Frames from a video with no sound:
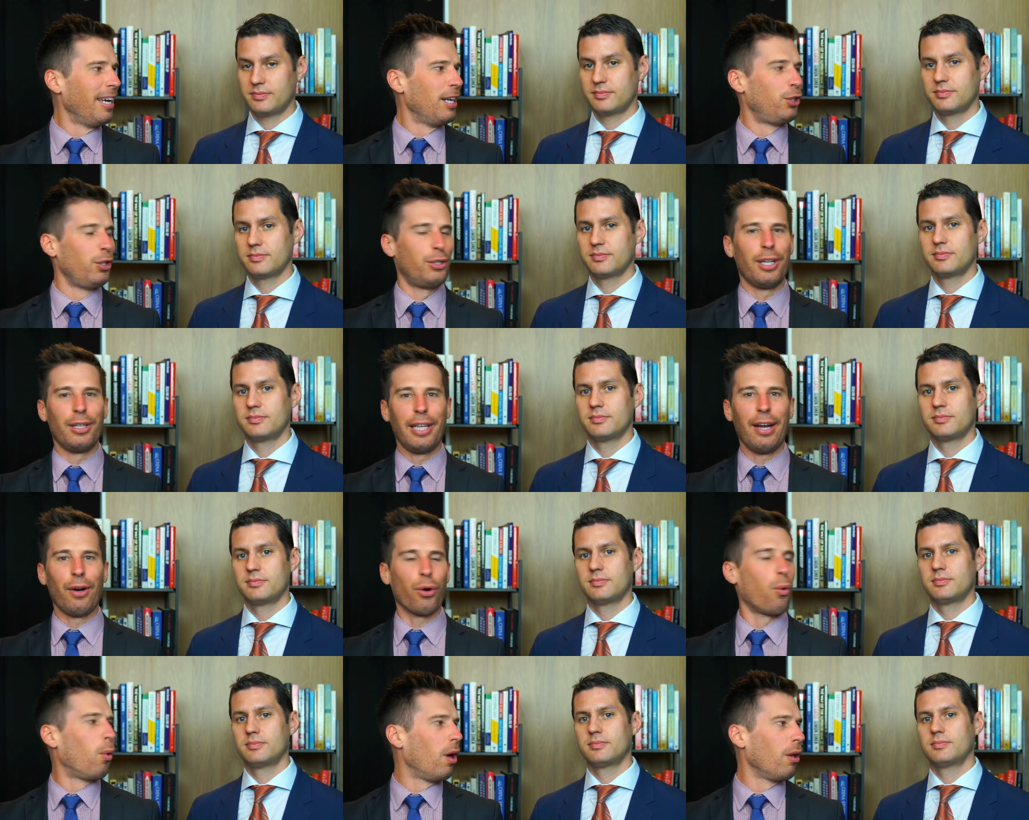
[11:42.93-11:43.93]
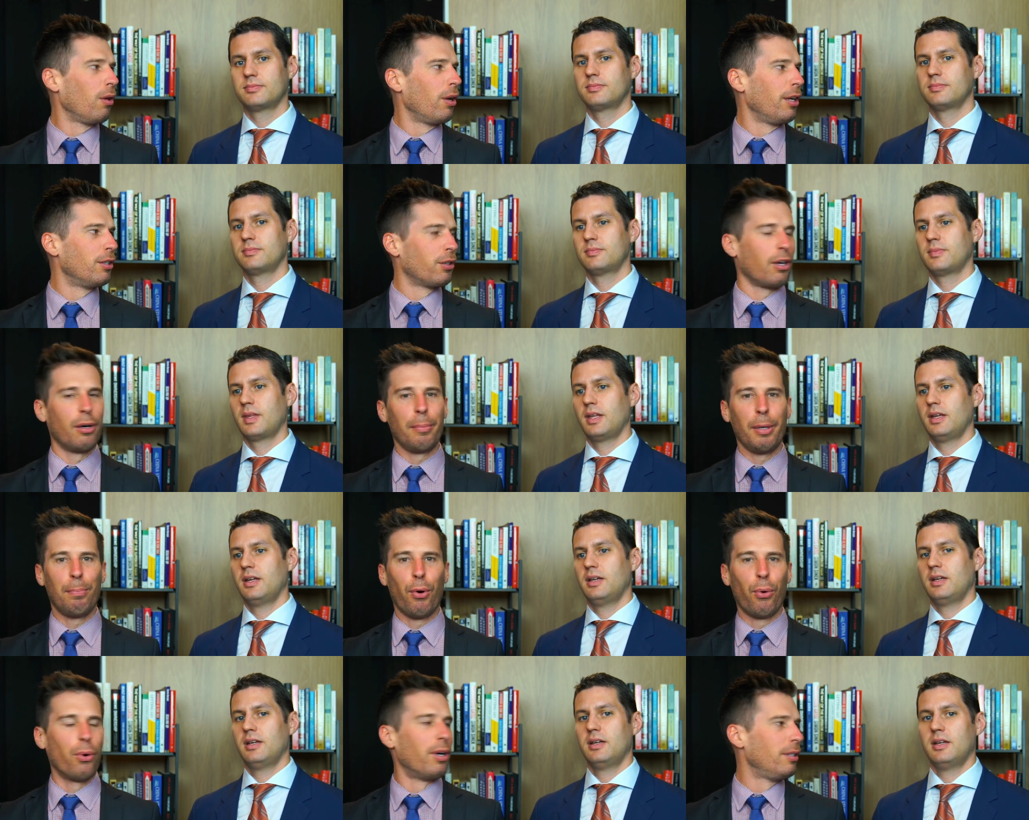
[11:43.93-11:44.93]
Speaker 1: and she said the air quality is going to be
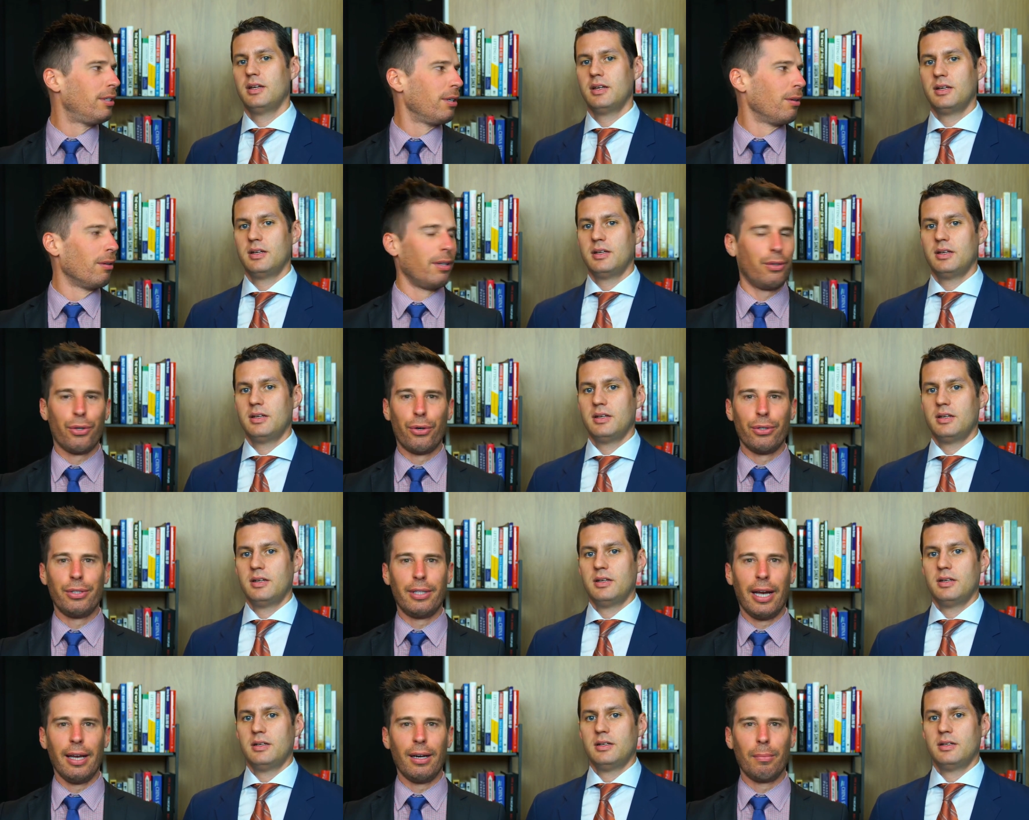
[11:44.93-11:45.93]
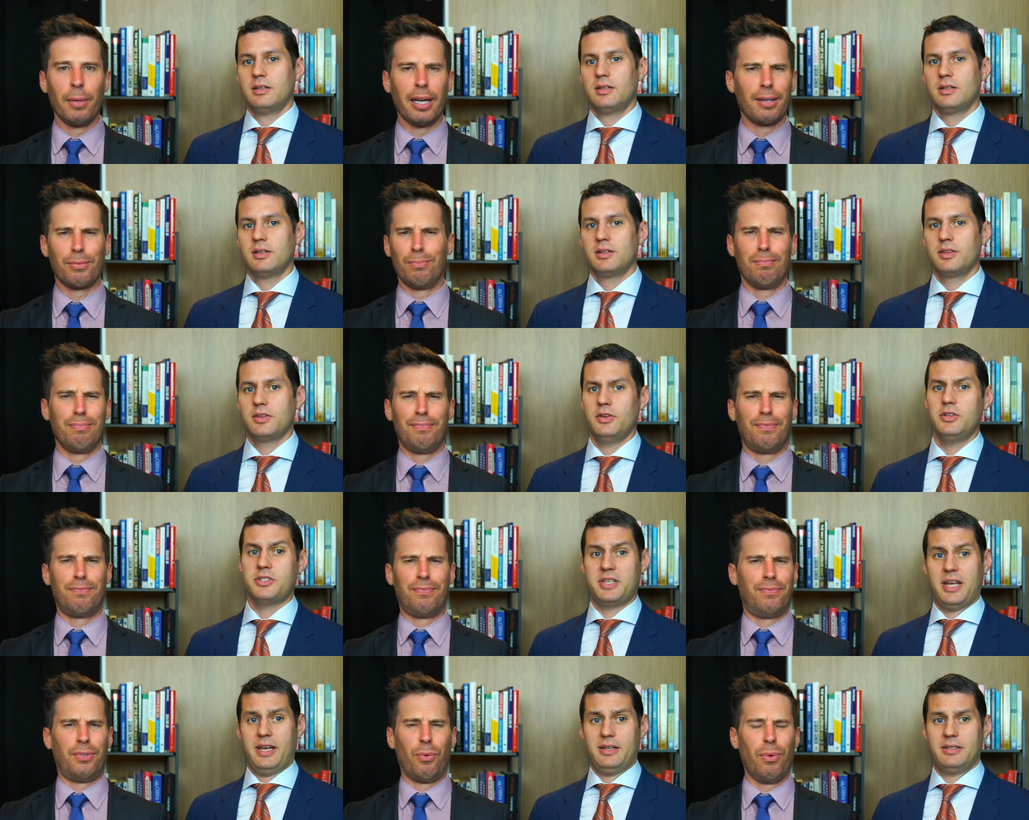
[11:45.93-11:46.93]
poor until Thursday, and I'm like,
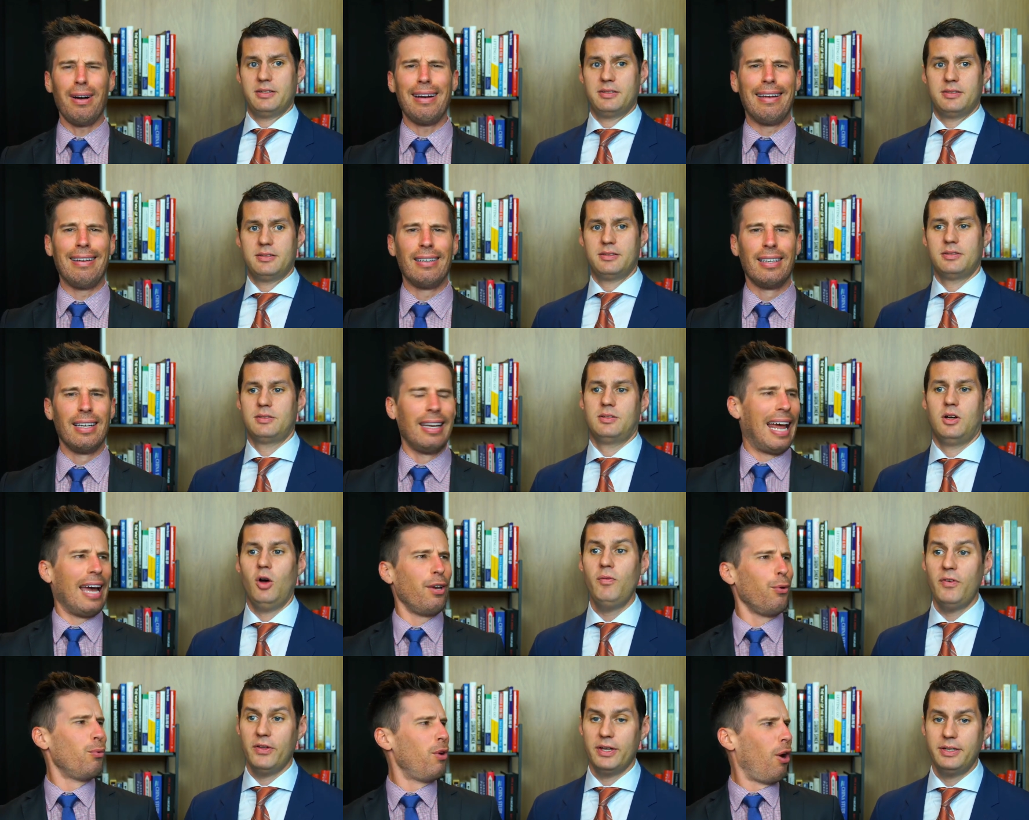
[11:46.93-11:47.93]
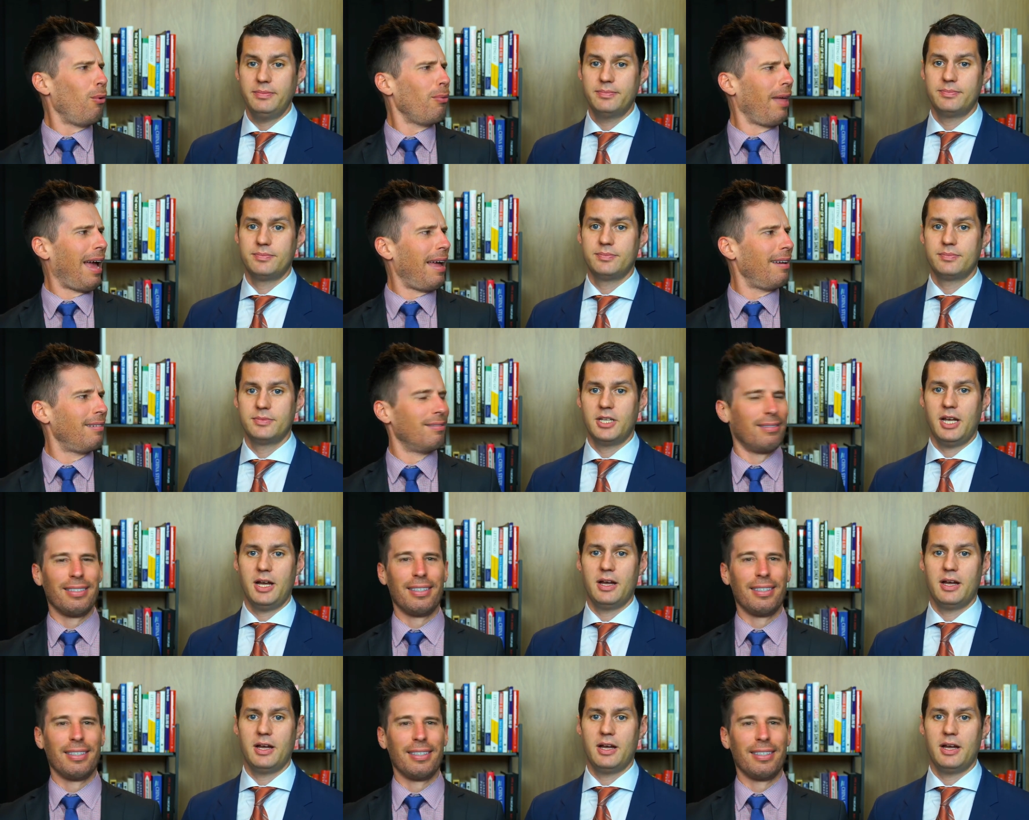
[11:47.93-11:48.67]
Thursday for what? And Hopefully. Oh, how do you know that? Yeah,